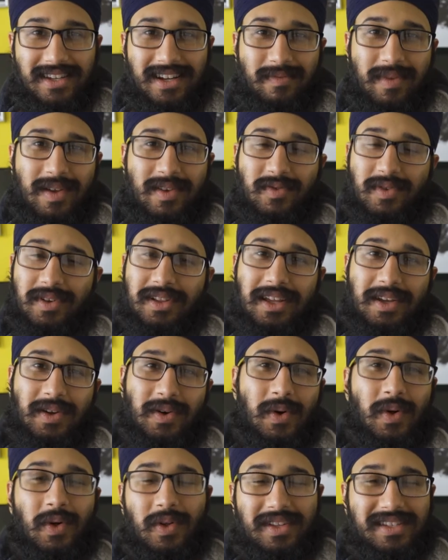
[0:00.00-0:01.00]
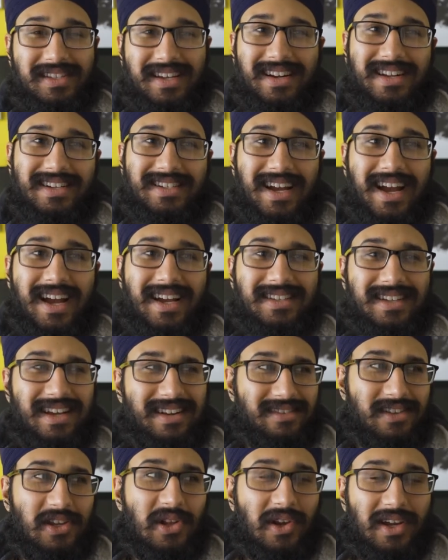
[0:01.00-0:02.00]
are going to be really cool, all this kind of jazz.
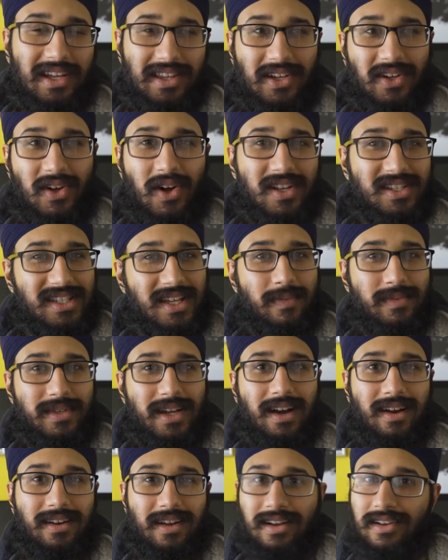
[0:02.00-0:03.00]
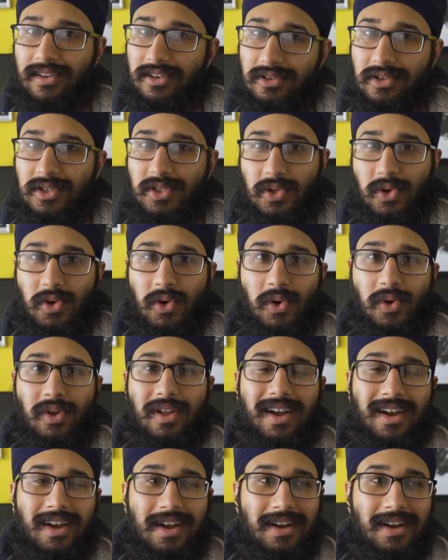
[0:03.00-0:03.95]
And you look at the concept art and it looks cool.